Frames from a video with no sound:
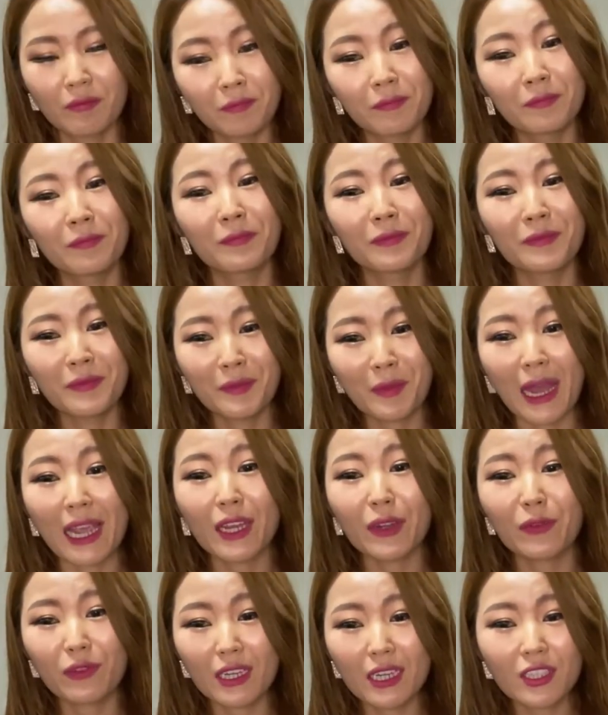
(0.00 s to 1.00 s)
Mm-hmm. My
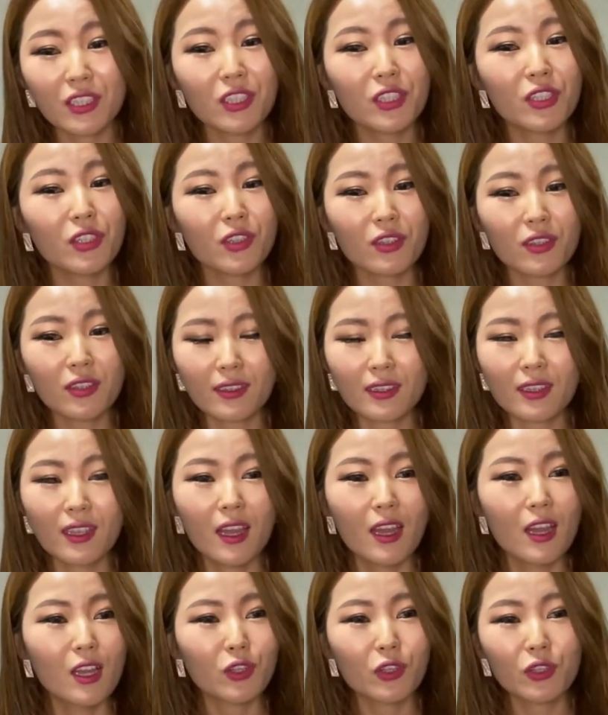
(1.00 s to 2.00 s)
reason just
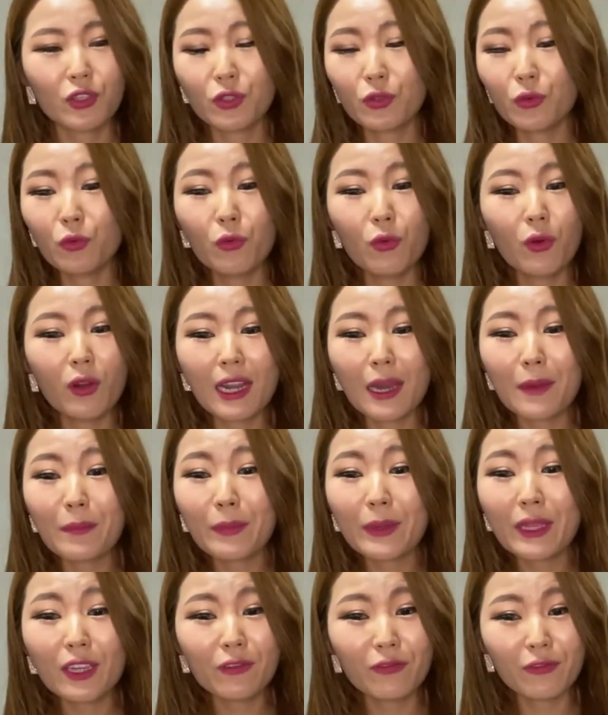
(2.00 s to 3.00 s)
just wanna
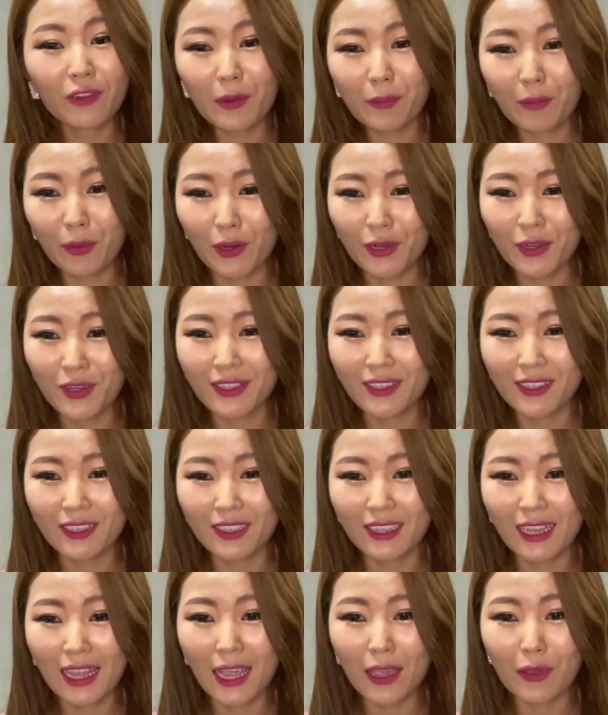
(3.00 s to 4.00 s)
be free
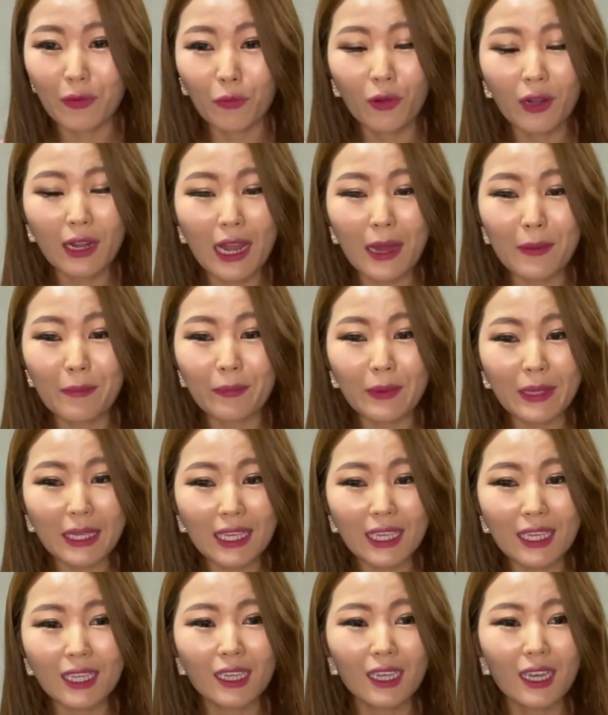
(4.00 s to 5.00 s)
person and wanna
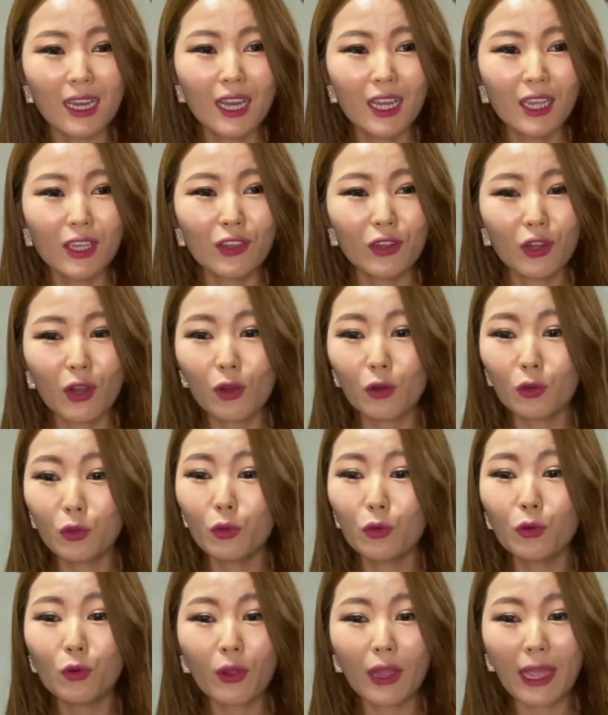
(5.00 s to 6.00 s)
be you know,
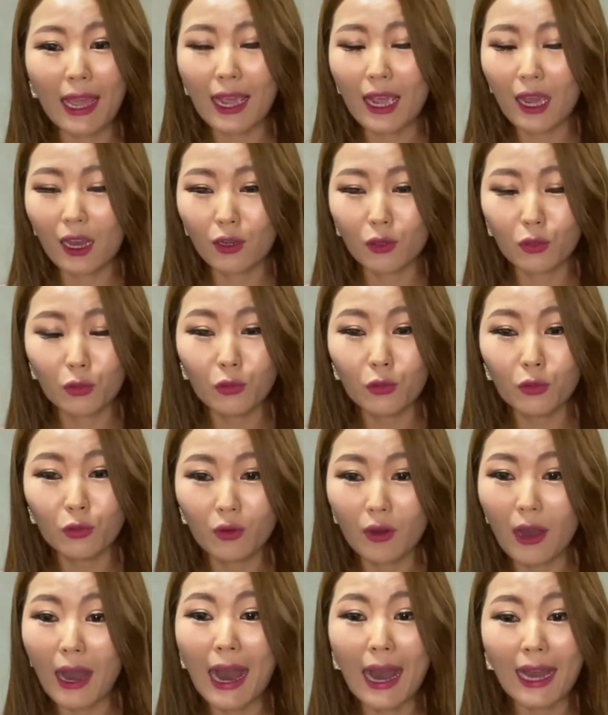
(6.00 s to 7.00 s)
who, uh,
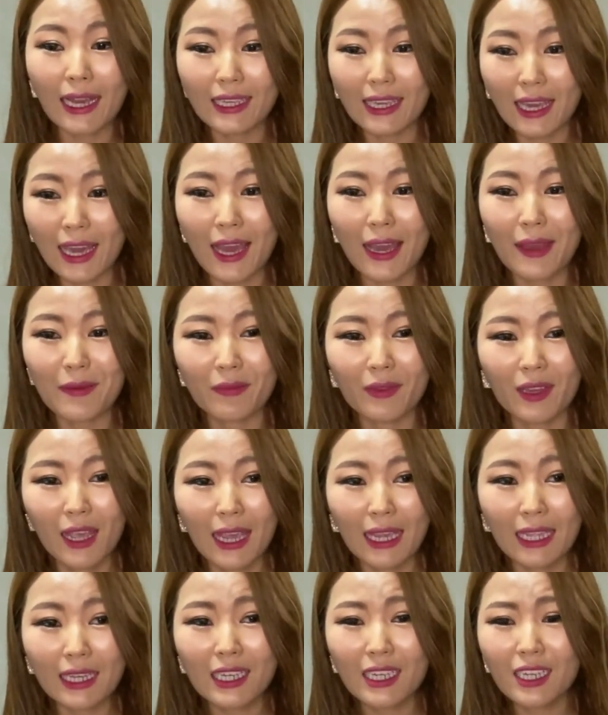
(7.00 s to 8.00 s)
who I am
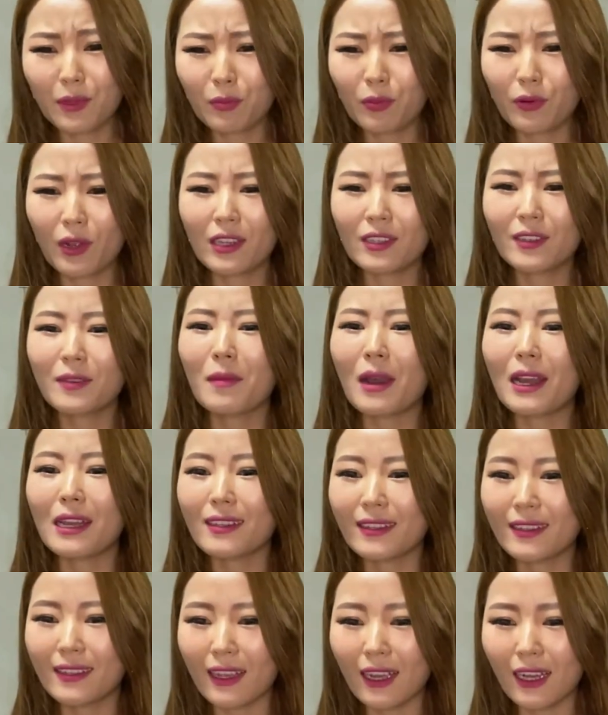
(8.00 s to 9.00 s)
and express
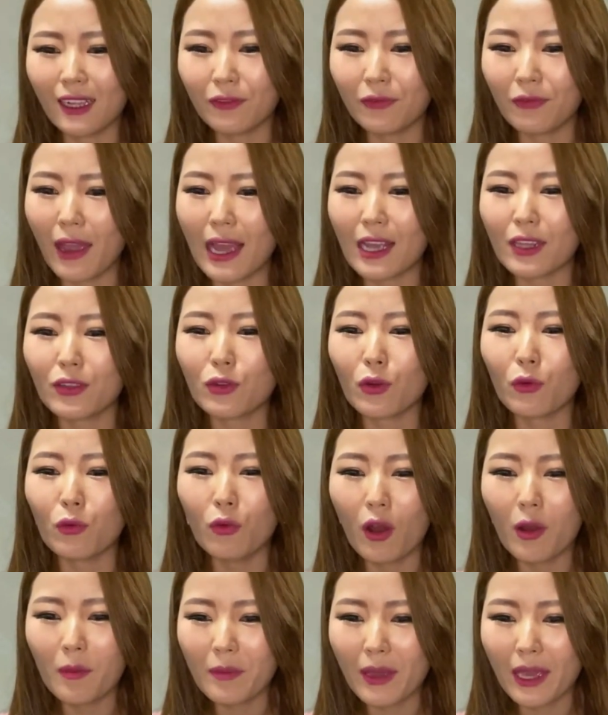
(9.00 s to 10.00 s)
myself as a
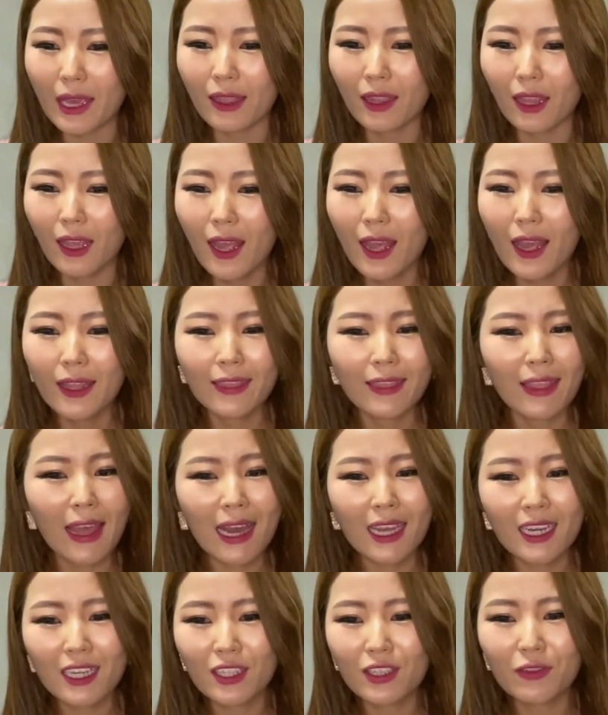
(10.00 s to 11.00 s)
woman.
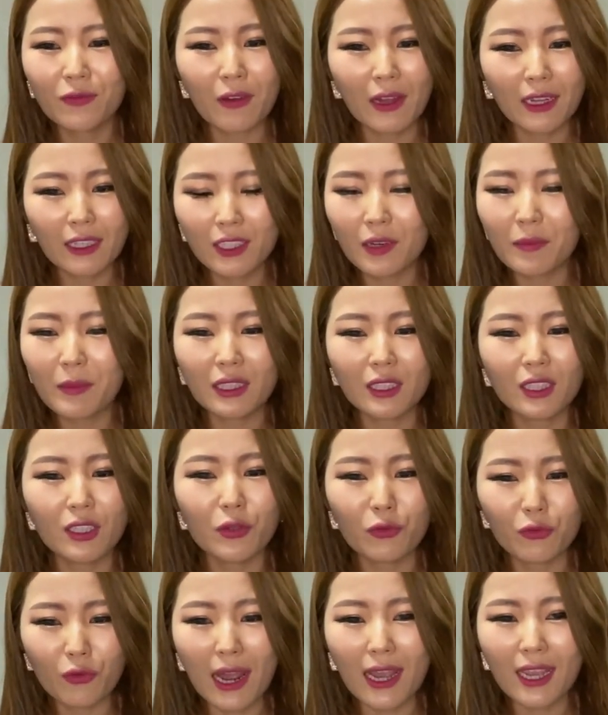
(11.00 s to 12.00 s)
That is a fundamental
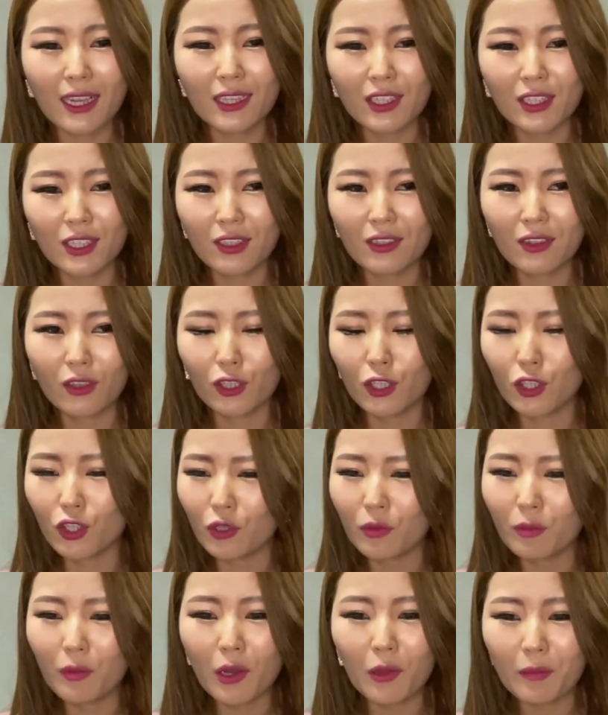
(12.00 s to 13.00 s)
right the
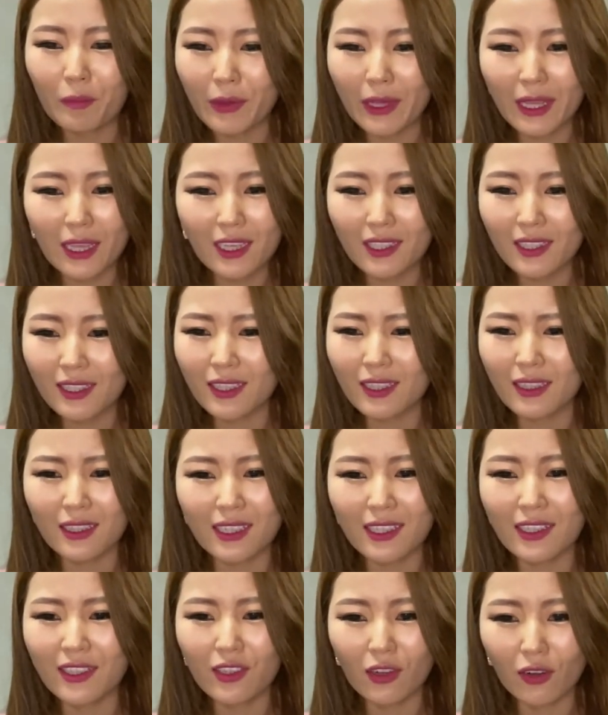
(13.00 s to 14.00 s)
human beings
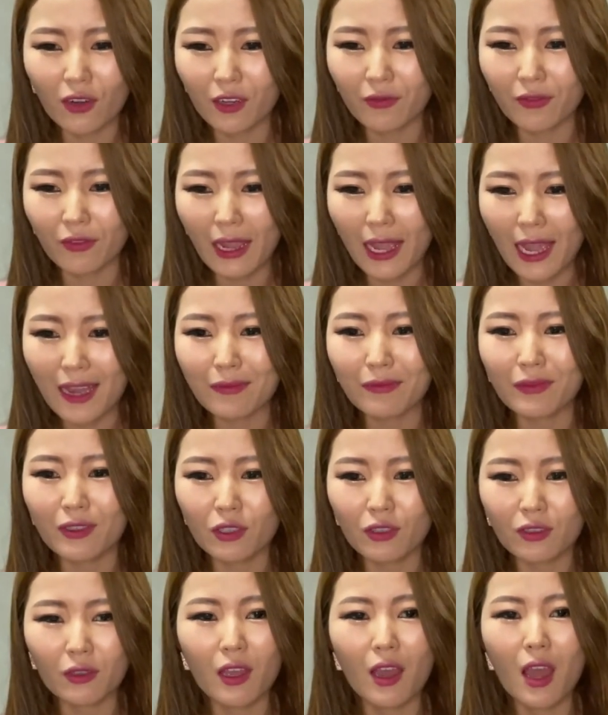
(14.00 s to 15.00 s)
deserve, have
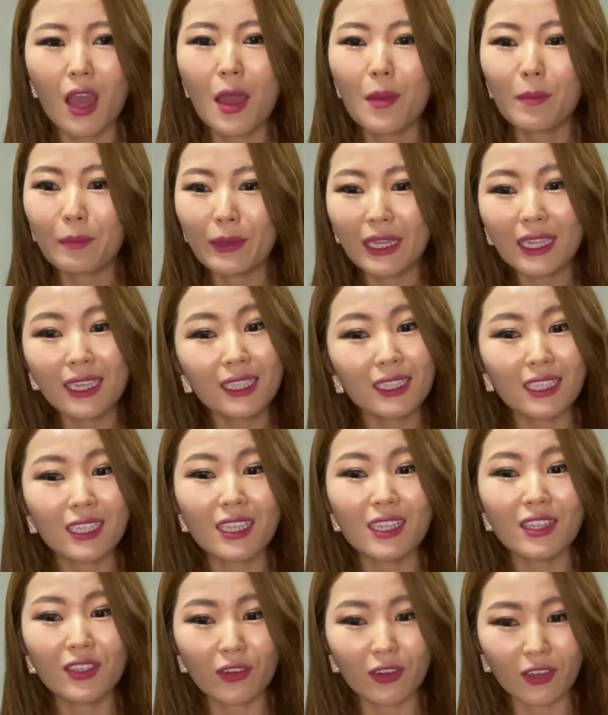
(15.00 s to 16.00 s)
to be
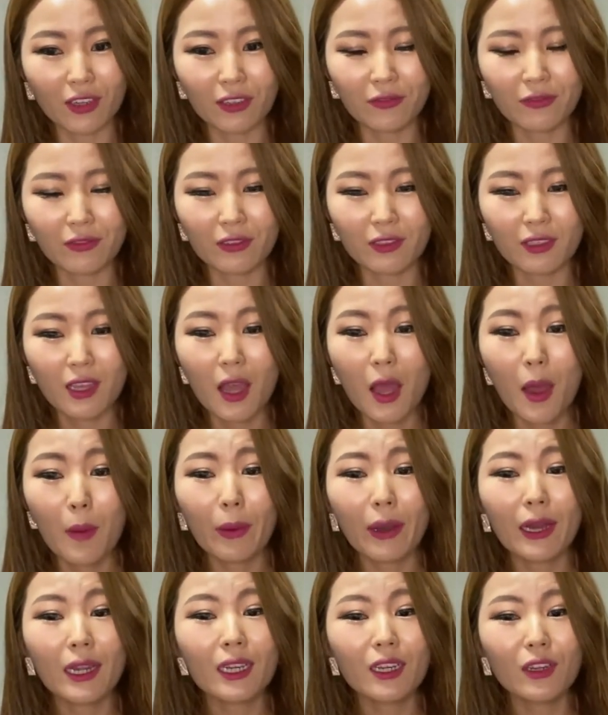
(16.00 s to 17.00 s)
deserved.
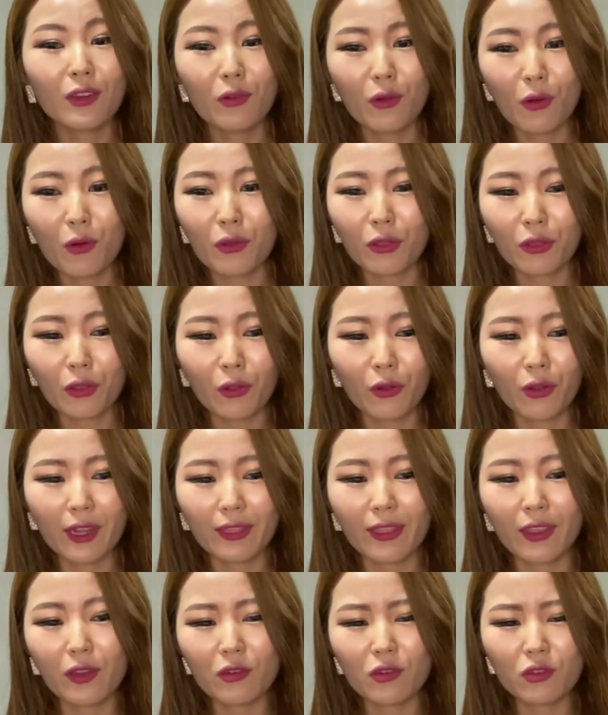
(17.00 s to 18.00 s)
But in North
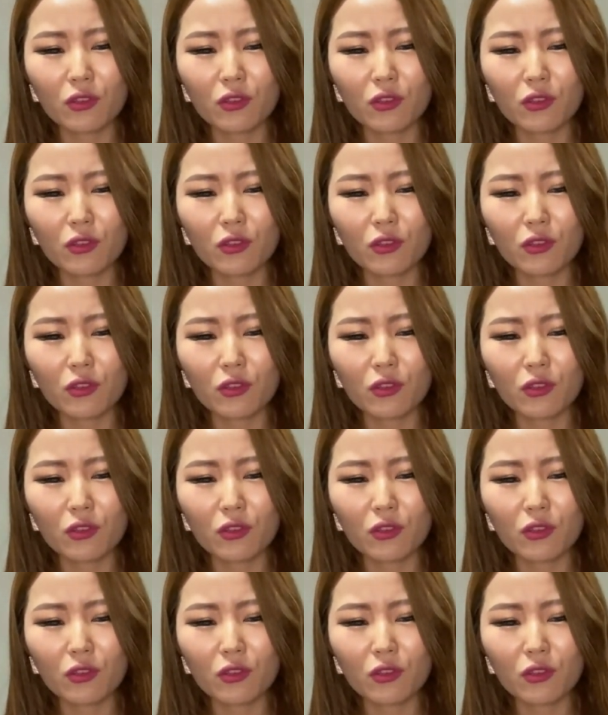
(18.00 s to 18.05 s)
Korea, there